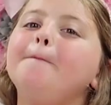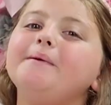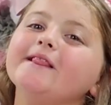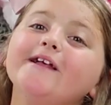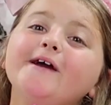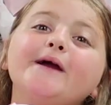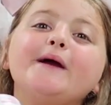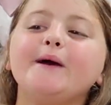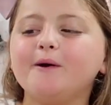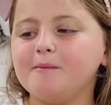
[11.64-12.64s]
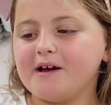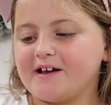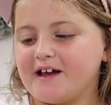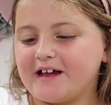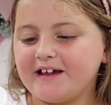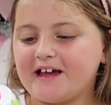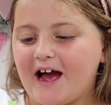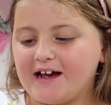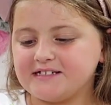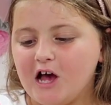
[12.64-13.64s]
Bloom.
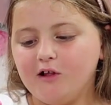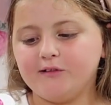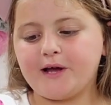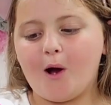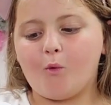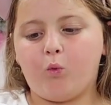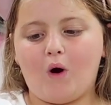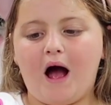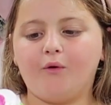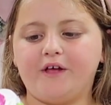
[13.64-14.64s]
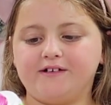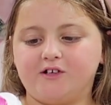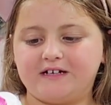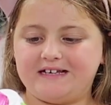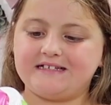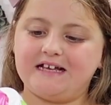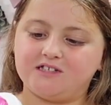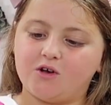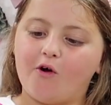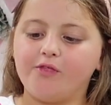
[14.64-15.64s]
Guys, look how wild they look. It
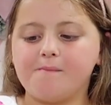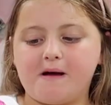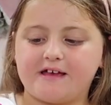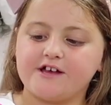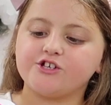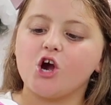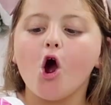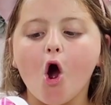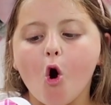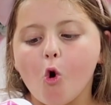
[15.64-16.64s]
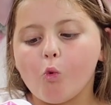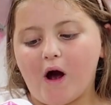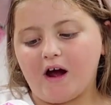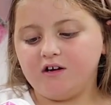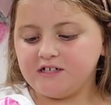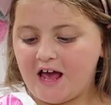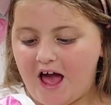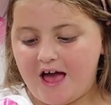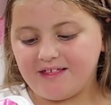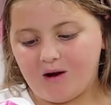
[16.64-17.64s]
says on the package, wild
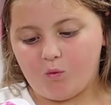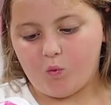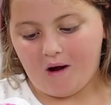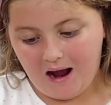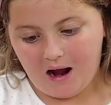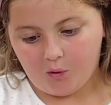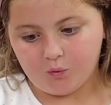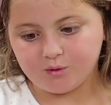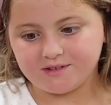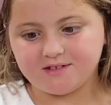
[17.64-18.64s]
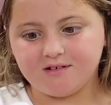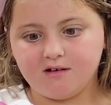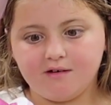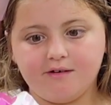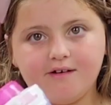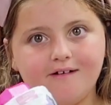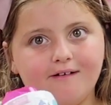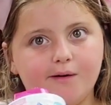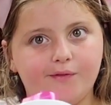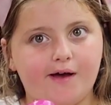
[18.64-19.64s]
hair that wows.
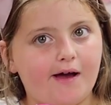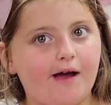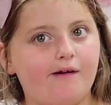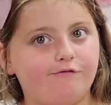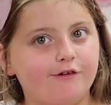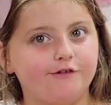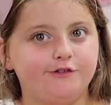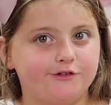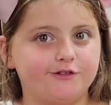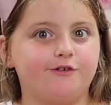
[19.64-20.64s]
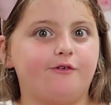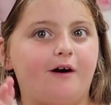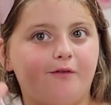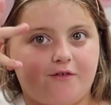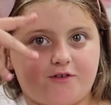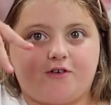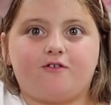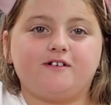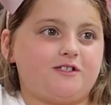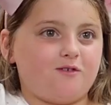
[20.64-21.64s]
That hair really does look wild. There's a
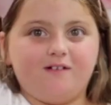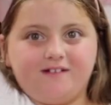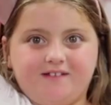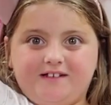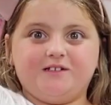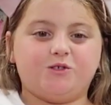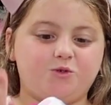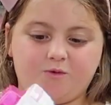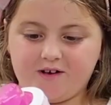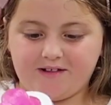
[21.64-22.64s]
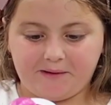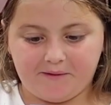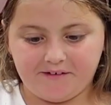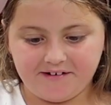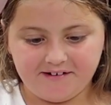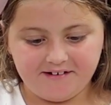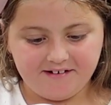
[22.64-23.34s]
crystal one and there's a swirly one.